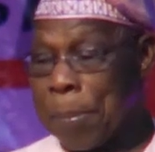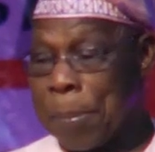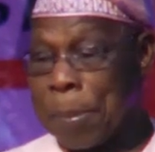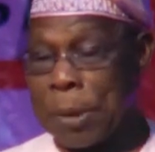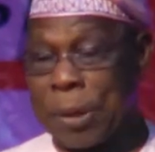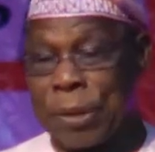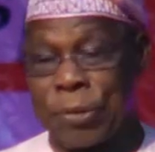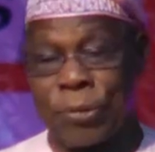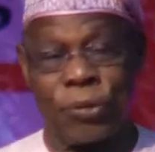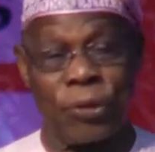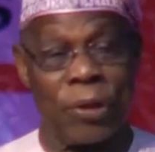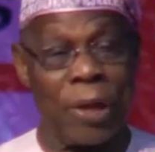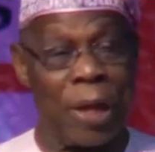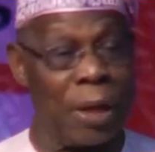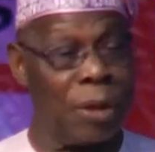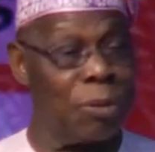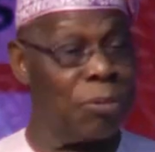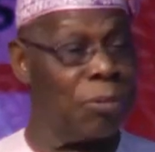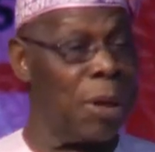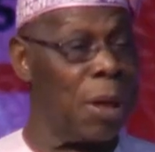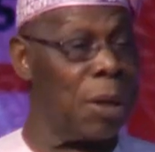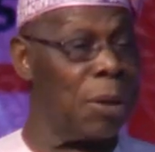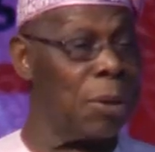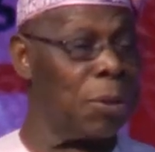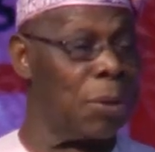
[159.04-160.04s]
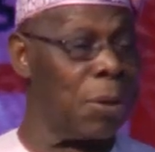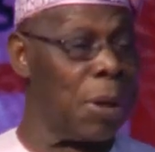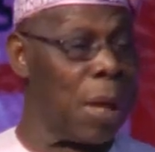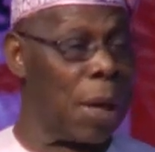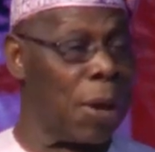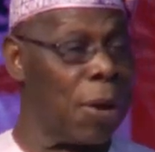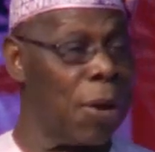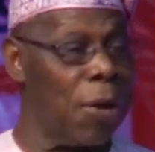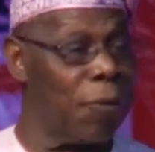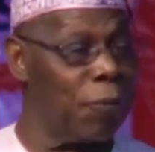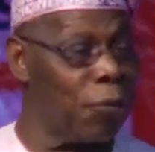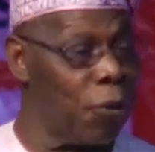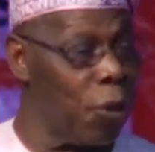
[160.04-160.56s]
he said, Well, look, I
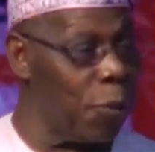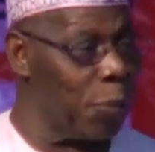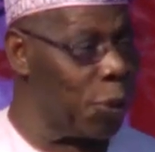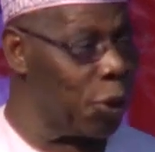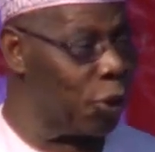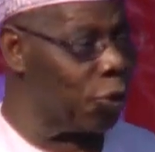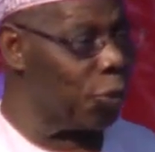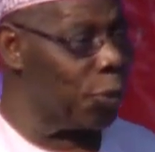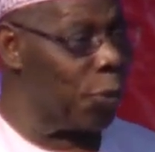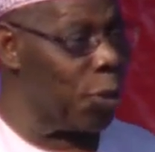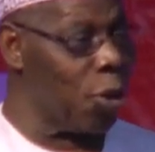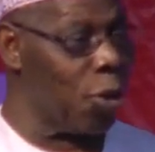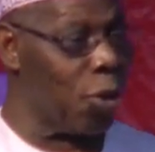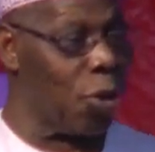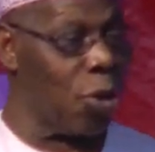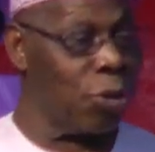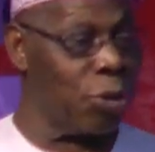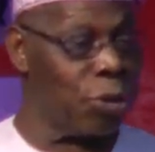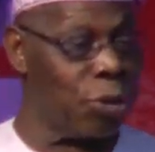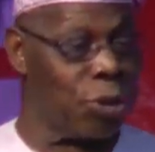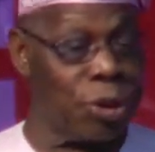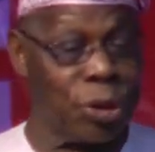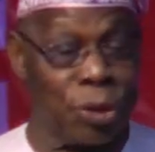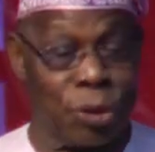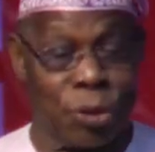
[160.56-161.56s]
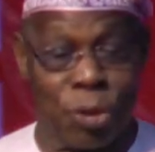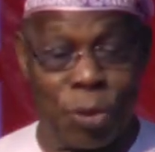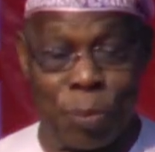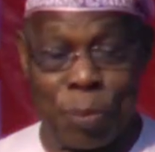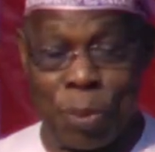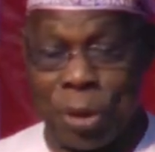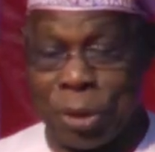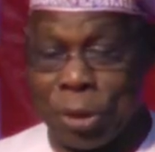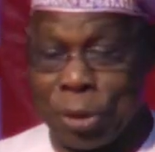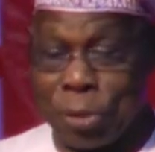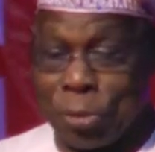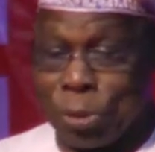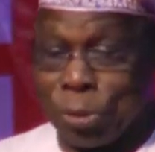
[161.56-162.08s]
come from a small country,
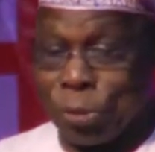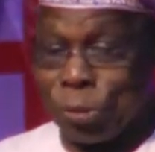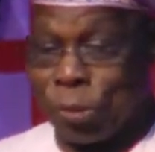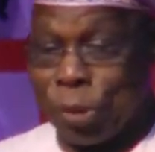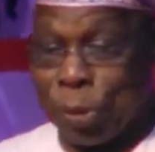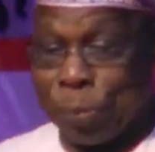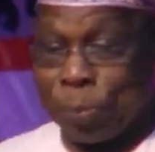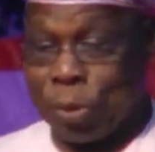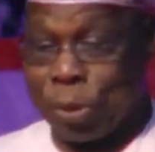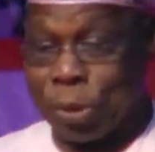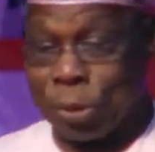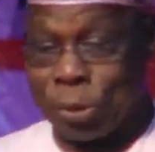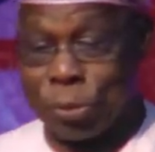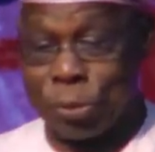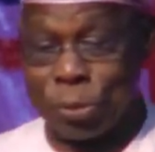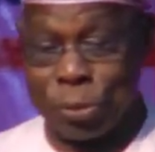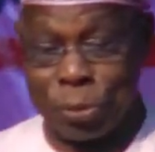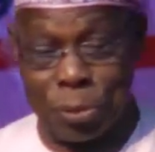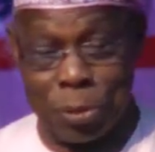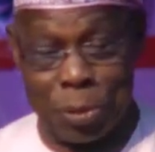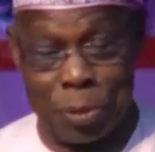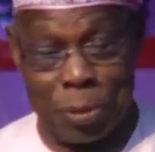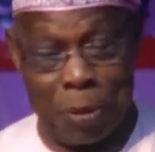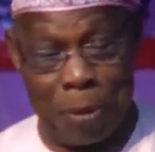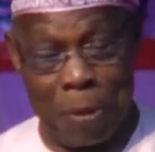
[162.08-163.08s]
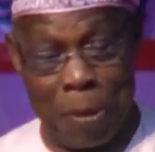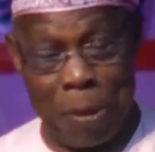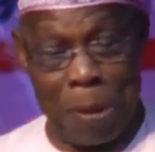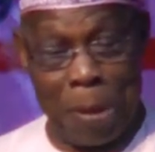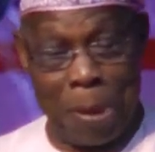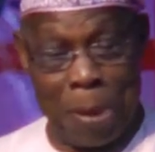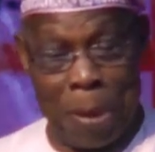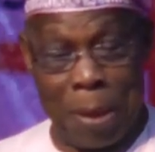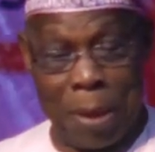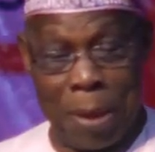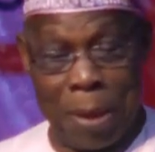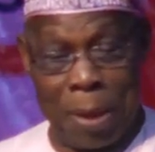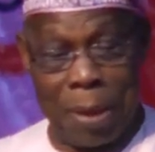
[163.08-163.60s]
nobody will support you.
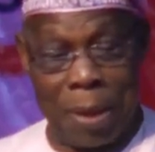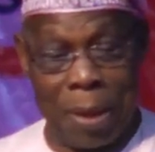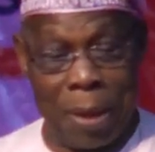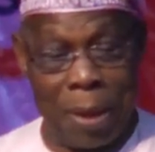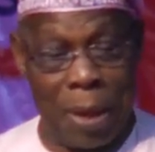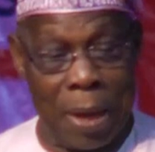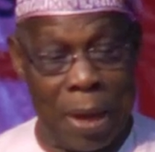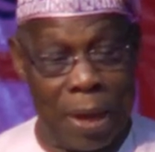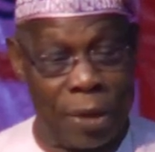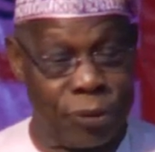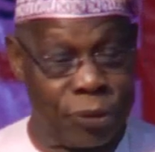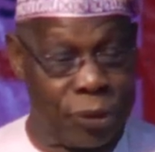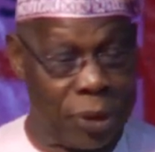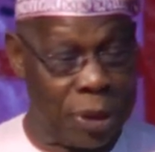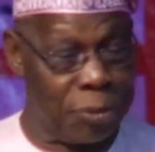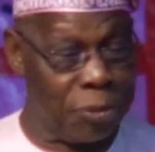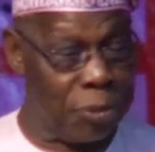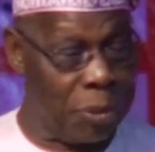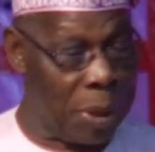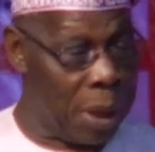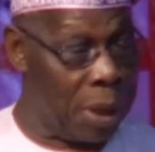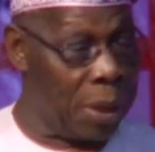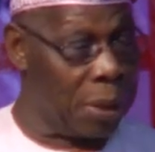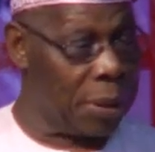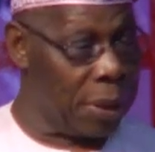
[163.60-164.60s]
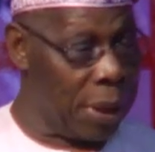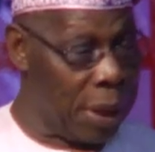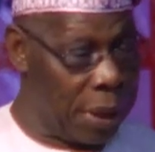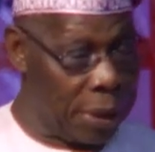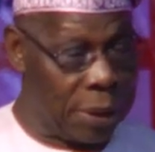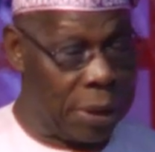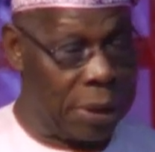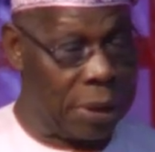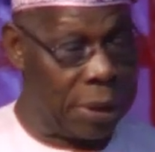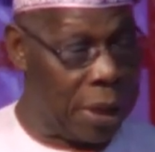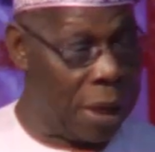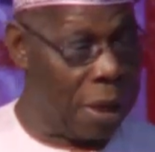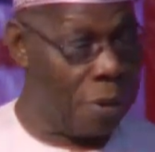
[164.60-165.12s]
I said, Well,
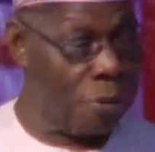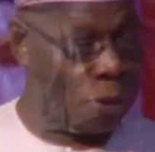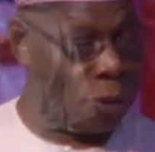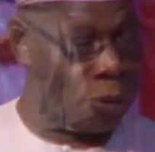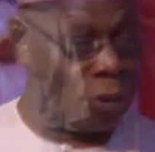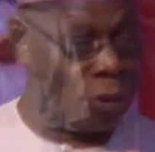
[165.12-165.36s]
Nigeria will